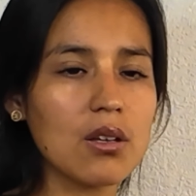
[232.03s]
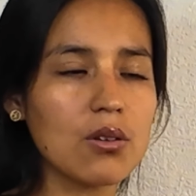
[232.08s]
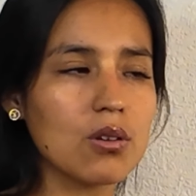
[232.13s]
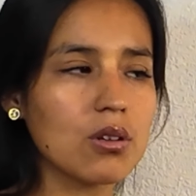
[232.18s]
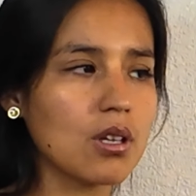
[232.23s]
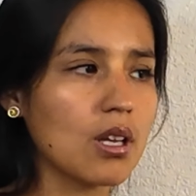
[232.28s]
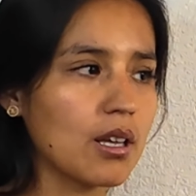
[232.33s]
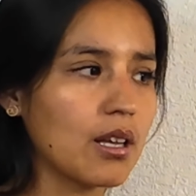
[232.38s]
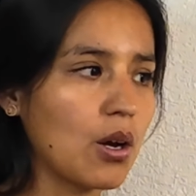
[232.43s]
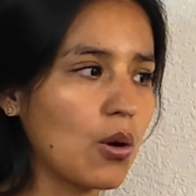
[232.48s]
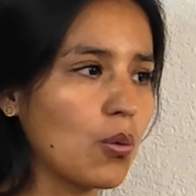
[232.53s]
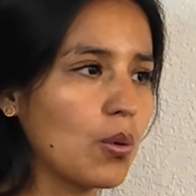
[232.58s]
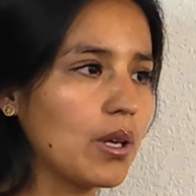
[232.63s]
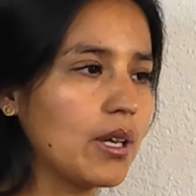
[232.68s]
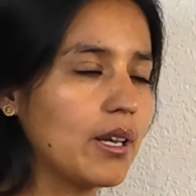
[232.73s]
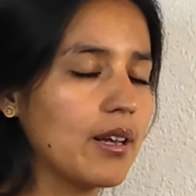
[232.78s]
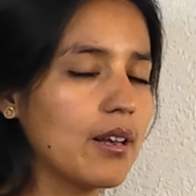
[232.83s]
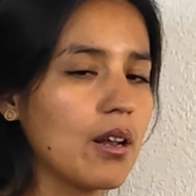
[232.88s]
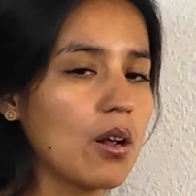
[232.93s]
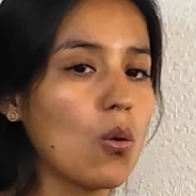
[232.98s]
It's not that we
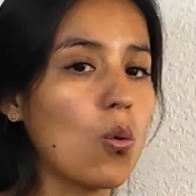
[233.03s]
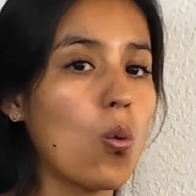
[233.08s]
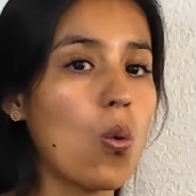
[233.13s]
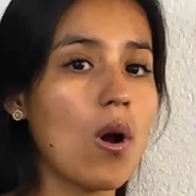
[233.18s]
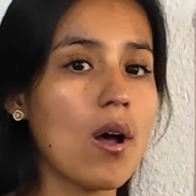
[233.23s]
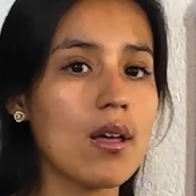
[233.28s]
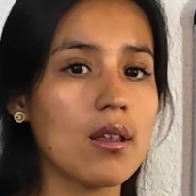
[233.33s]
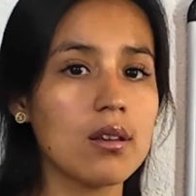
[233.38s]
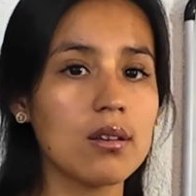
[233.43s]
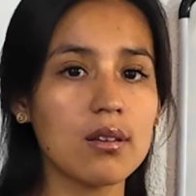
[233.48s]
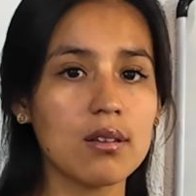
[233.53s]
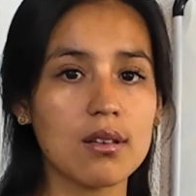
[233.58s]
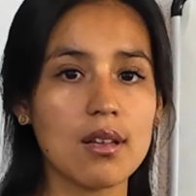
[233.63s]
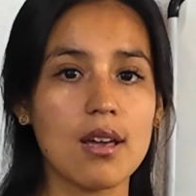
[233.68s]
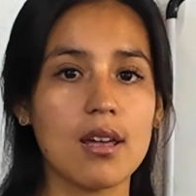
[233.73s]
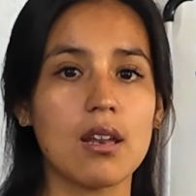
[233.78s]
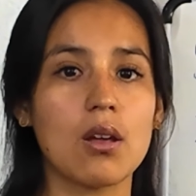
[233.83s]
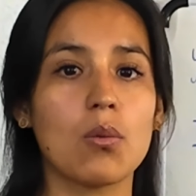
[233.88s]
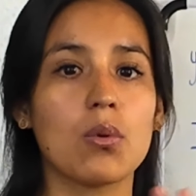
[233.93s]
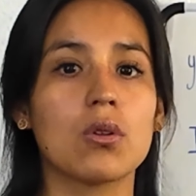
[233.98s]
did it once
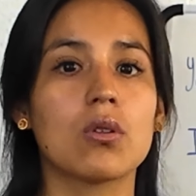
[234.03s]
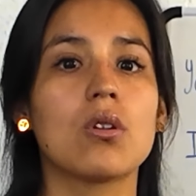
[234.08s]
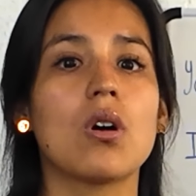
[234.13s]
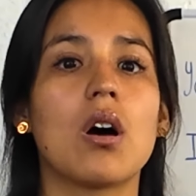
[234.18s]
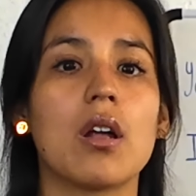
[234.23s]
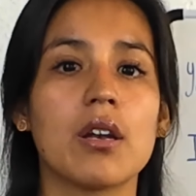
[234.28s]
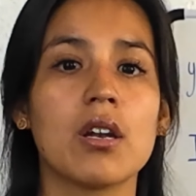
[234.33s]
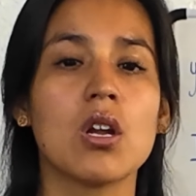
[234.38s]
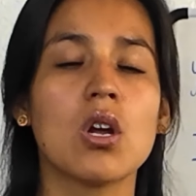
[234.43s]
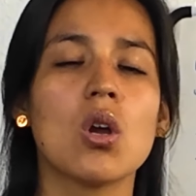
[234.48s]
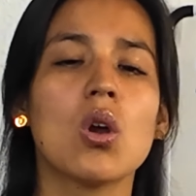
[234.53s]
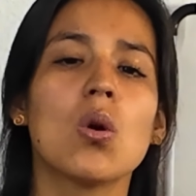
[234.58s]
and it was done.